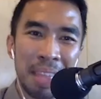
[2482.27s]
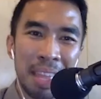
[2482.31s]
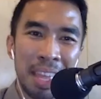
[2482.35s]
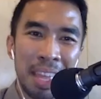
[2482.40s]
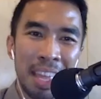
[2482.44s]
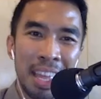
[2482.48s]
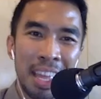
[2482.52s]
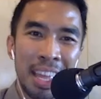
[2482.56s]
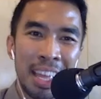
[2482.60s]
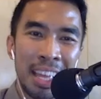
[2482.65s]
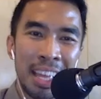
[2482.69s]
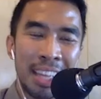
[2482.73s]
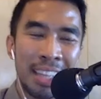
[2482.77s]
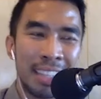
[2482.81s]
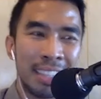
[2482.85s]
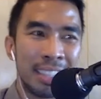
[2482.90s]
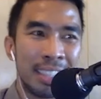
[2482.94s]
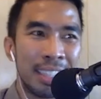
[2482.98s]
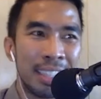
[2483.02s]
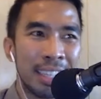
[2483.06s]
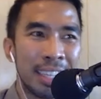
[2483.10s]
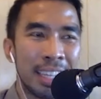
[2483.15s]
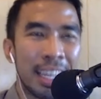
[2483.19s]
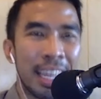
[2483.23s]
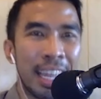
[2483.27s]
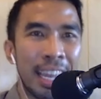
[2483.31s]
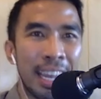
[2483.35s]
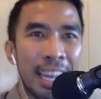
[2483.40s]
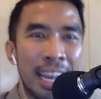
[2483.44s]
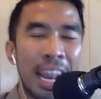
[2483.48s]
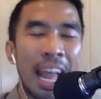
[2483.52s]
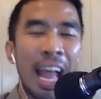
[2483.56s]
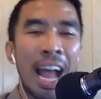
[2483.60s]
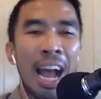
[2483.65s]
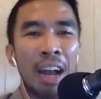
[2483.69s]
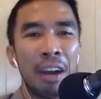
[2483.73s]
and get
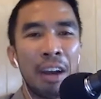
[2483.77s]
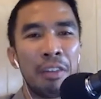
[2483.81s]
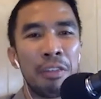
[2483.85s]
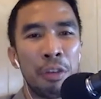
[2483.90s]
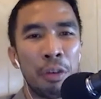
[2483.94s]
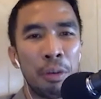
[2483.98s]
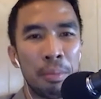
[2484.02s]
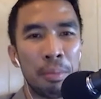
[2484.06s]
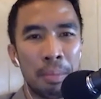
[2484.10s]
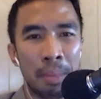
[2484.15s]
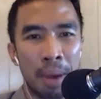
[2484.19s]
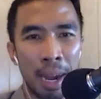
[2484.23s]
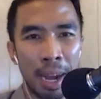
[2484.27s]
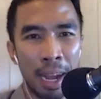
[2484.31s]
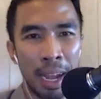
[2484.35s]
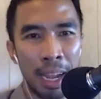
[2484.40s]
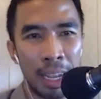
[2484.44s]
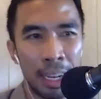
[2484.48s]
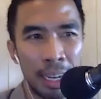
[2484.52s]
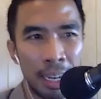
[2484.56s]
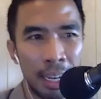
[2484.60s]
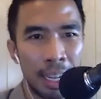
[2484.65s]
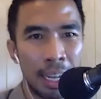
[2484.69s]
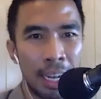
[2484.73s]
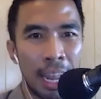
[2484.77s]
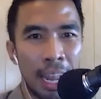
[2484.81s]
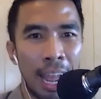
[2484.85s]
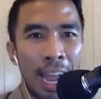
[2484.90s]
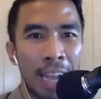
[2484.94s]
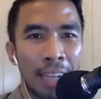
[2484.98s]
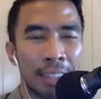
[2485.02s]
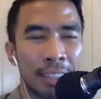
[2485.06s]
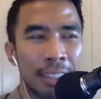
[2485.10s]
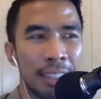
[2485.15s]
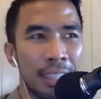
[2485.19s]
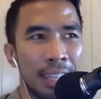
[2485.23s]
it out of your mind, it
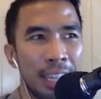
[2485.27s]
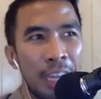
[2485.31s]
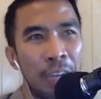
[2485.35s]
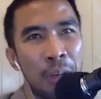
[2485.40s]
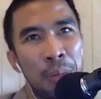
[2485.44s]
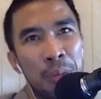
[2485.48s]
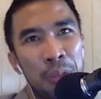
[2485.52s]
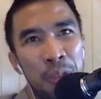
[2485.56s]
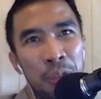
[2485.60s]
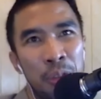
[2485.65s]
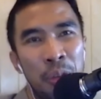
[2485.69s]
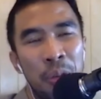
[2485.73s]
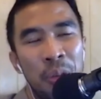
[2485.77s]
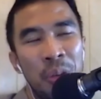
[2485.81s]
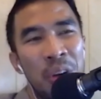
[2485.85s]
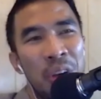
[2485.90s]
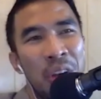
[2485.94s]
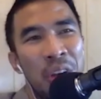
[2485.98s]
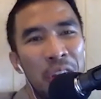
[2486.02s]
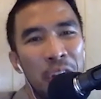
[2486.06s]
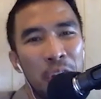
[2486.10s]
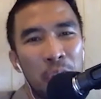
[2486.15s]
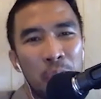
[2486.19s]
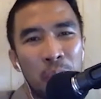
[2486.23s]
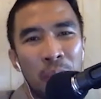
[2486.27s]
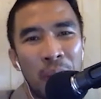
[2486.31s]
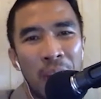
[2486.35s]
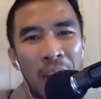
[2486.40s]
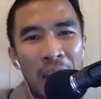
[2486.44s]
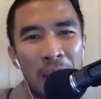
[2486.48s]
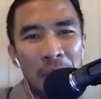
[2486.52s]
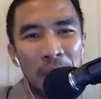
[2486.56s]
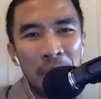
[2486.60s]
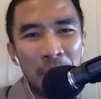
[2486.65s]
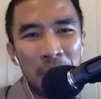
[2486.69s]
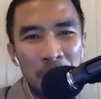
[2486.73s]
actually helps you
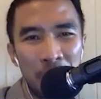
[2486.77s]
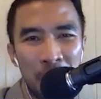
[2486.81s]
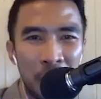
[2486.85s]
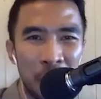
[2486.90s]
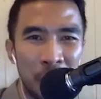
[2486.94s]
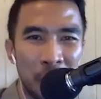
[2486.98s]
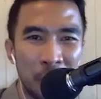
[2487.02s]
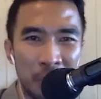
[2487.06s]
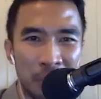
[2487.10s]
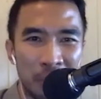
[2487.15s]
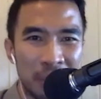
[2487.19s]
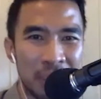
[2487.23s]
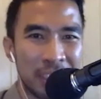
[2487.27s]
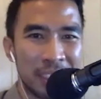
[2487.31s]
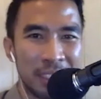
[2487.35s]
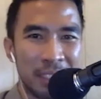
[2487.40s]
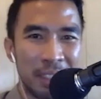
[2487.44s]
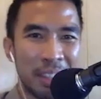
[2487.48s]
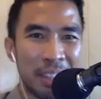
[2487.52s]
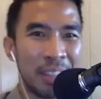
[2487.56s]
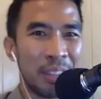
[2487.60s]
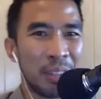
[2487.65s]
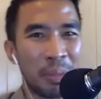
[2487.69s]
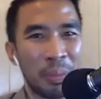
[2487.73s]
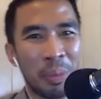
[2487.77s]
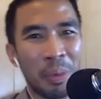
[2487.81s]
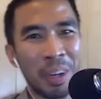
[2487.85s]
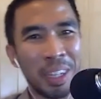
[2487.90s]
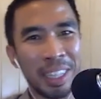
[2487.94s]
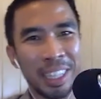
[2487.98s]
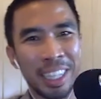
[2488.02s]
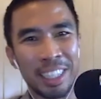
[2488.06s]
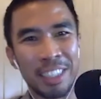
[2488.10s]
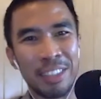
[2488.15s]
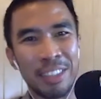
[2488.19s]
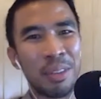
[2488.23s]
grab the muse, the one
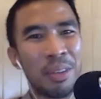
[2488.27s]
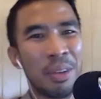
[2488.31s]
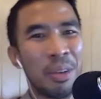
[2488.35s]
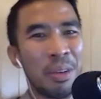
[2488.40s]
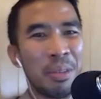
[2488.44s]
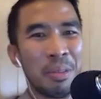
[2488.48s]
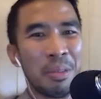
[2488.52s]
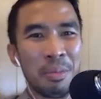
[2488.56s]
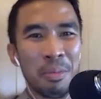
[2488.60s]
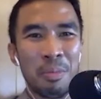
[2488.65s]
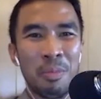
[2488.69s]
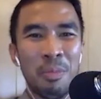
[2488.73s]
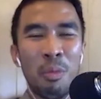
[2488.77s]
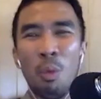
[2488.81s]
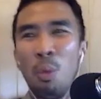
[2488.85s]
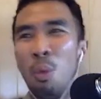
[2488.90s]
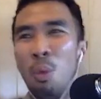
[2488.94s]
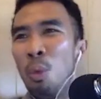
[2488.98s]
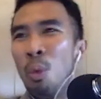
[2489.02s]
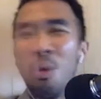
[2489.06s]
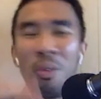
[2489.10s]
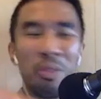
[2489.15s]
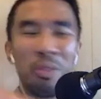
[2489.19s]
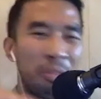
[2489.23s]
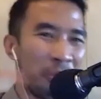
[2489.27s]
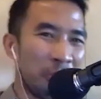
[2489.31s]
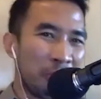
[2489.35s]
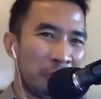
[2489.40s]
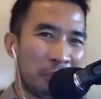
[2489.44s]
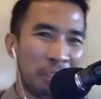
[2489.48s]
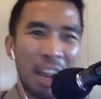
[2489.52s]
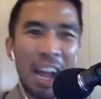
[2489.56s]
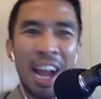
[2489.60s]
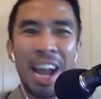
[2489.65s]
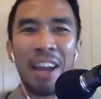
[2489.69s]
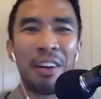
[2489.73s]
that's w-
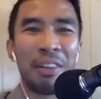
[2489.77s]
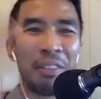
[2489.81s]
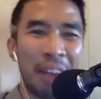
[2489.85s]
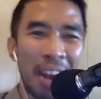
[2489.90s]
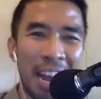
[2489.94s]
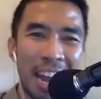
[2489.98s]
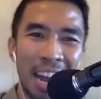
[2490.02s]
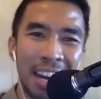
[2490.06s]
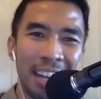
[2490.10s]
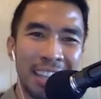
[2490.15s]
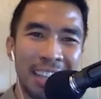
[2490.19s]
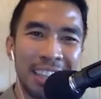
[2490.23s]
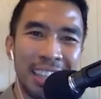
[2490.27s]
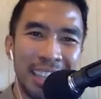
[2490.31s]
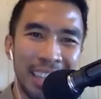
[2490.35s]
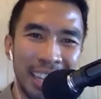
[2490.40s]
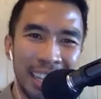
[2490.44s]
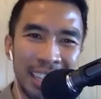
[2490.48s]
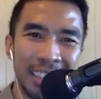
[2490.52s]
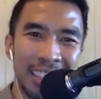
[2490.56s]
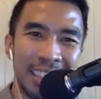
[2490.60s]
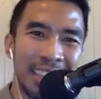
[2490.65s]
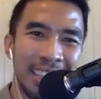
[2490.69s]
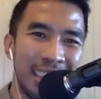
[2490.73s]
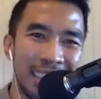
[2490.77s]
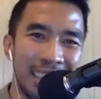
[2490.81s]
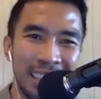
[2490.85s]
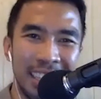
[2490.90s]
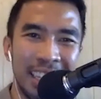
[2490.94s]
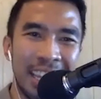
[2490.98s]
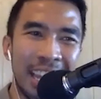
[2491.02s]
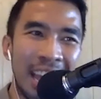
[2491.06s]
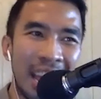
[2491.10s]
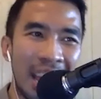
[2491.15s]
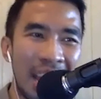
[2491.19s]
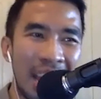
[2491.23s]
flying around in
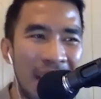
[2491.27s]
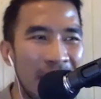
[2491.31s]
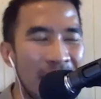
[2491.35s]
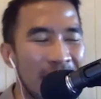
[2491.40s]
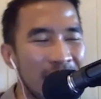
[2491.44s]
the air.